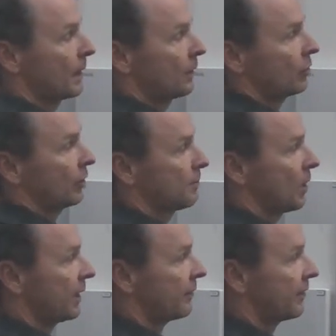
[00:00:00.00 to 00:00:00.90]
So it's
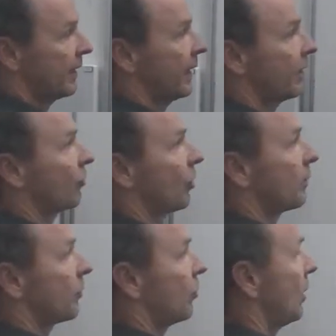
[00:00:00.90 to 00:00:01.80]
minus 10x
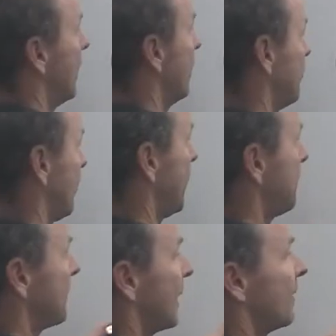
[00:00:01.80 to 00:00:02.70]
times,
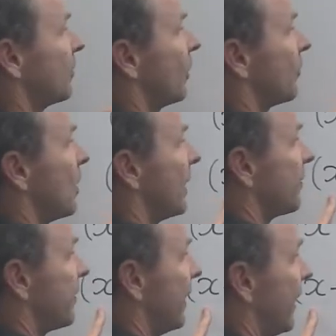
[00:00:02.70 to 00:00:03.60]
so it's
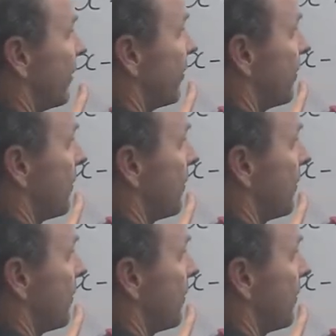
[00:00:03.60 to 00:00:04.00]
minus 10x.